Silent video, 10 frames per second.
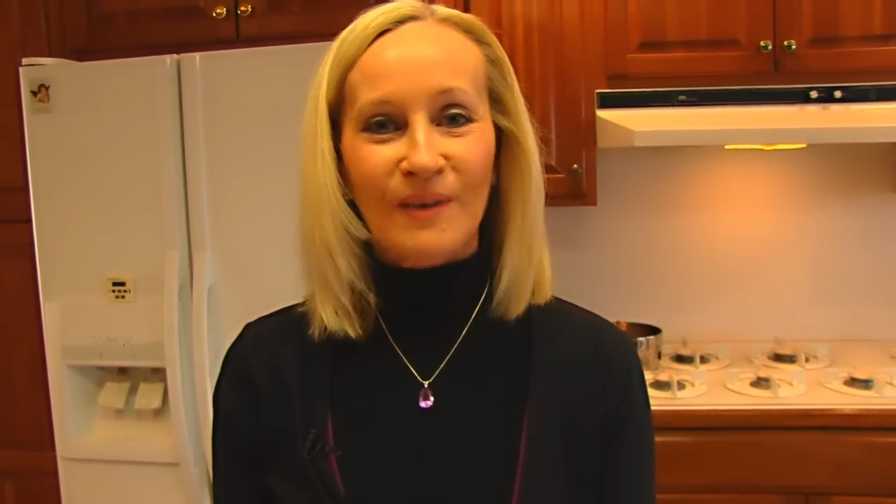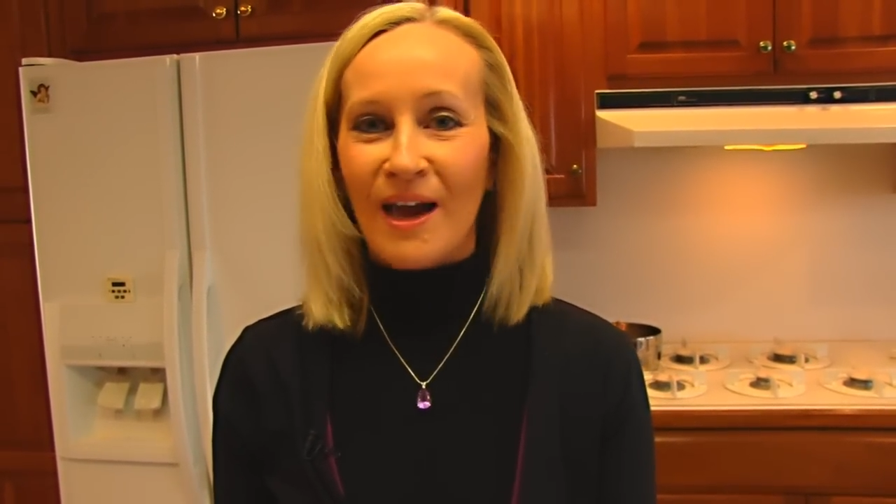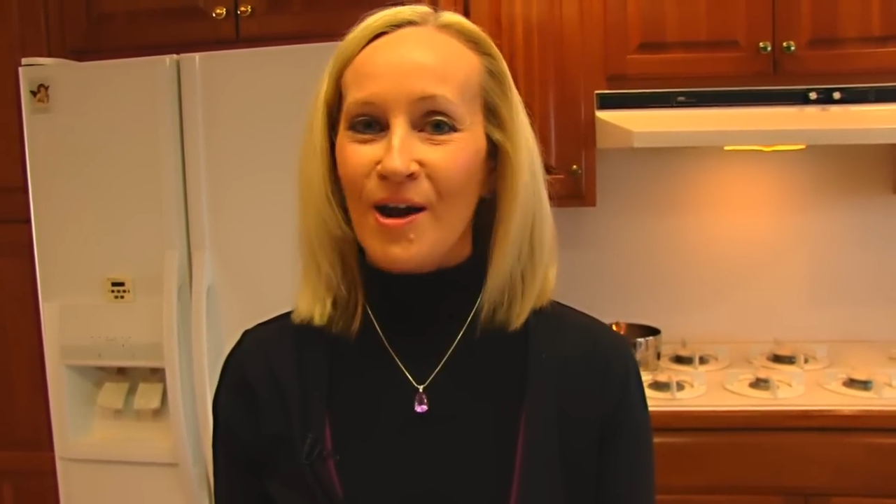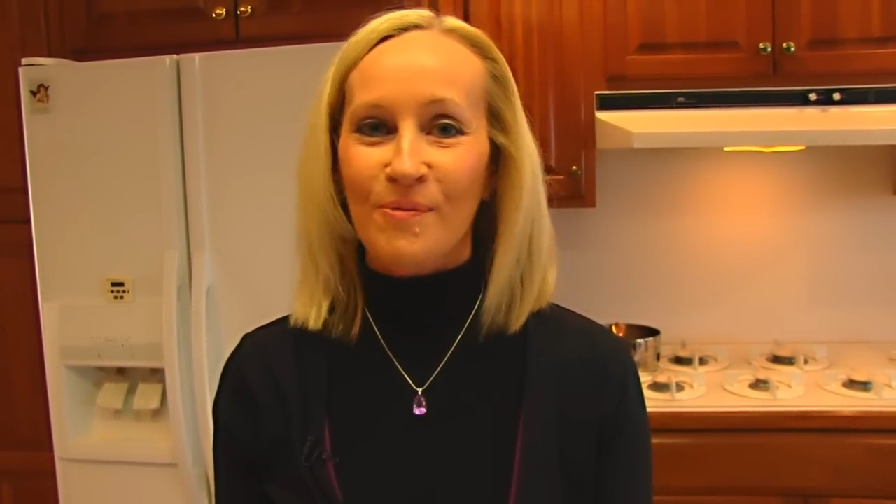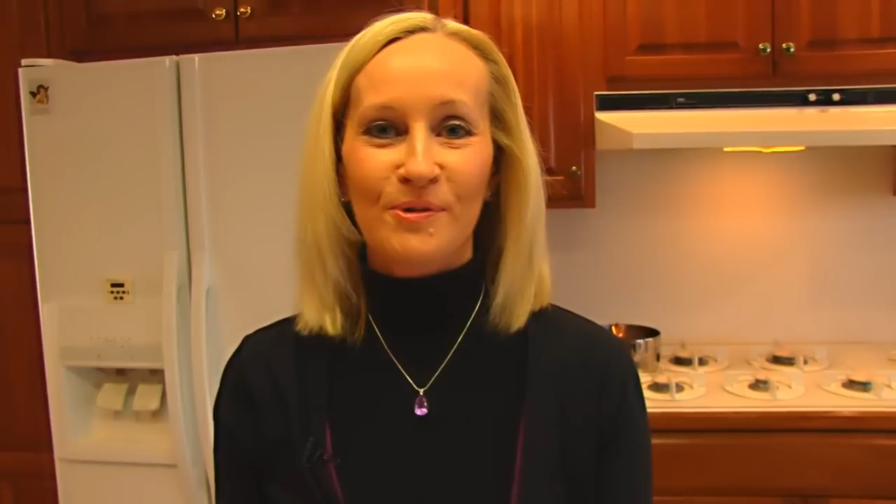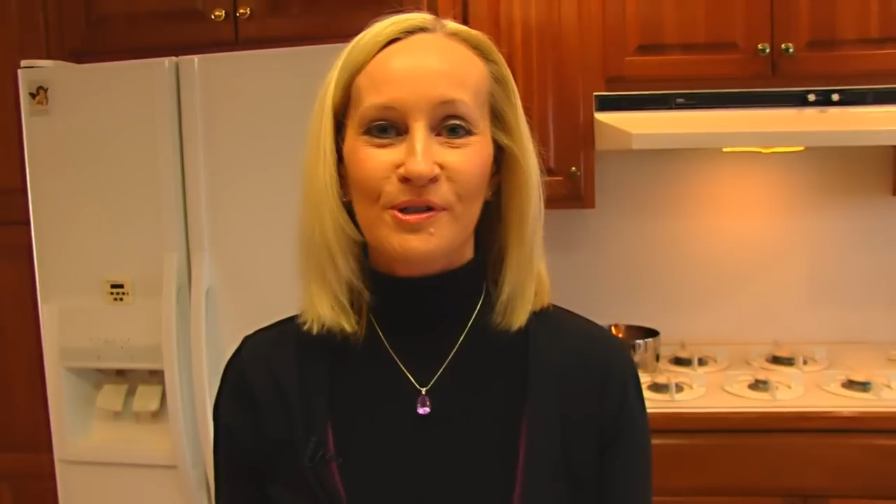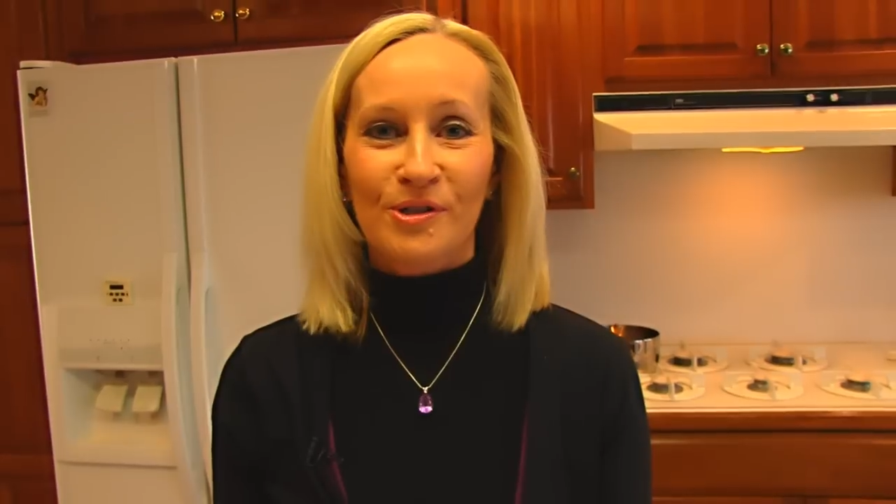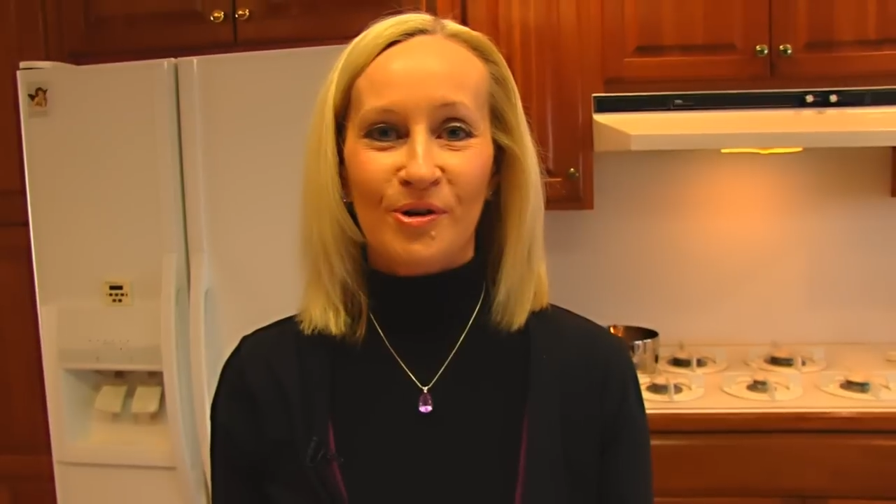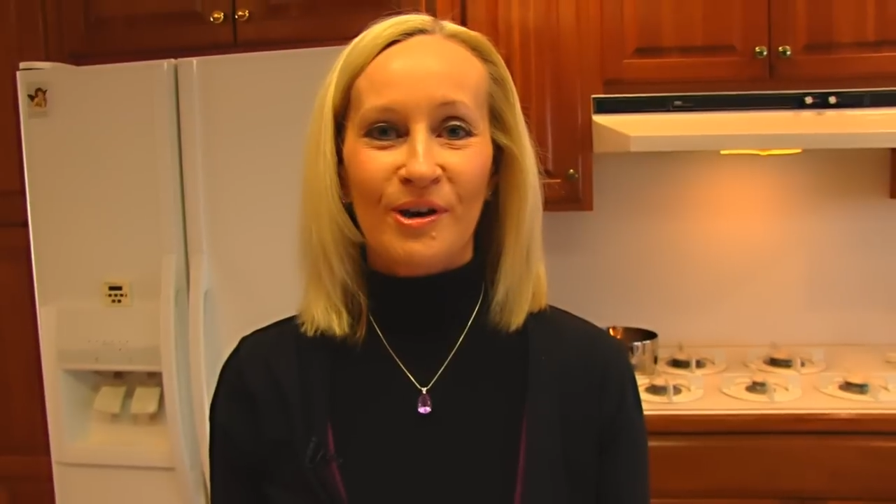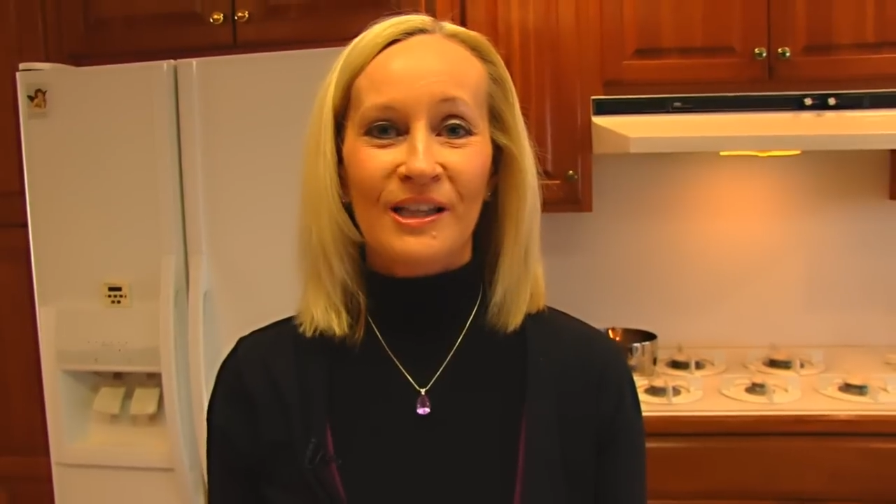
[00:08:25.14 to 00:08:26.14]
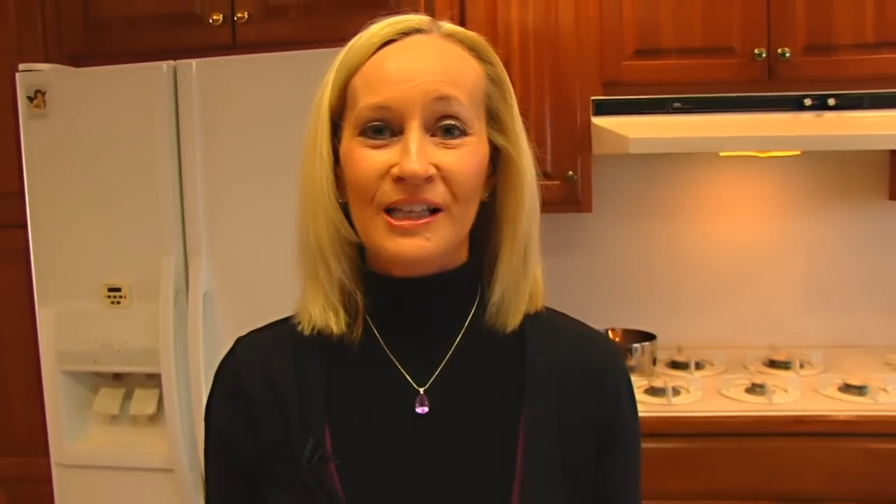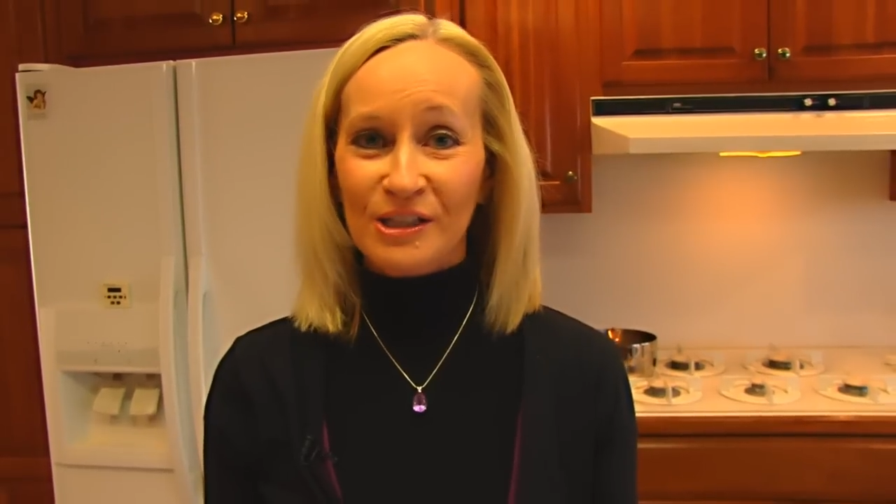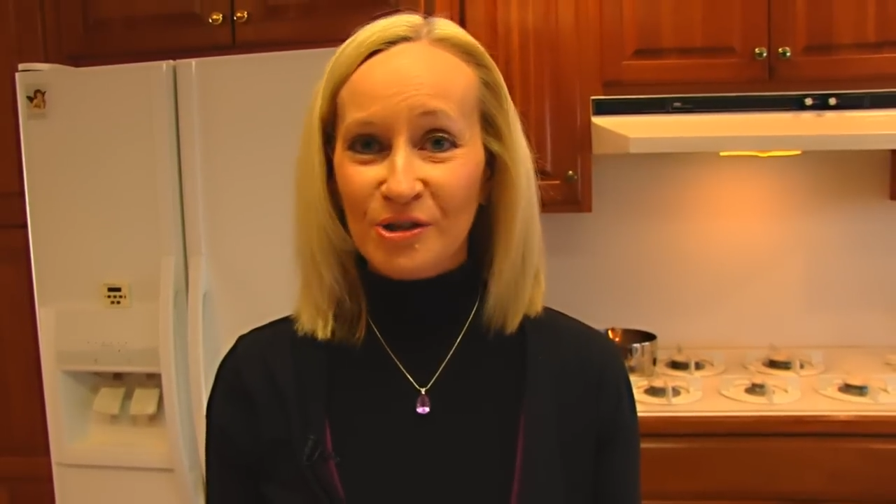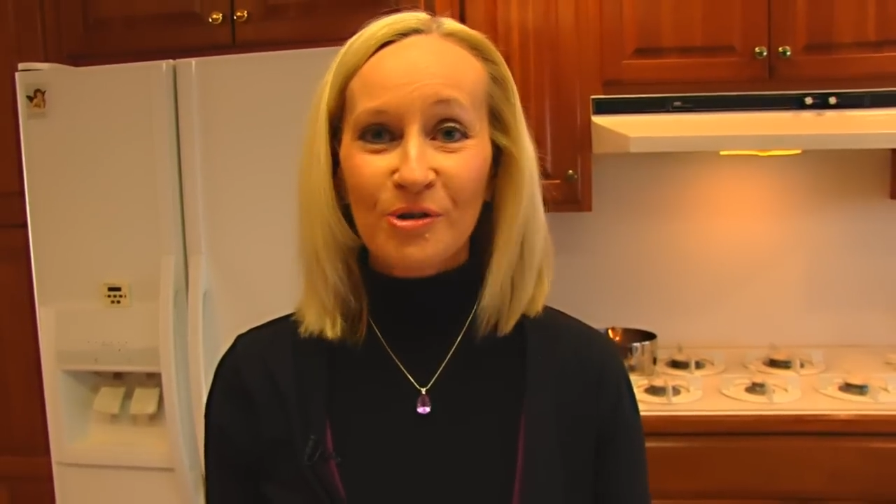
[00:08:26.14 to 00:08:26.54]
I hope you enjoy these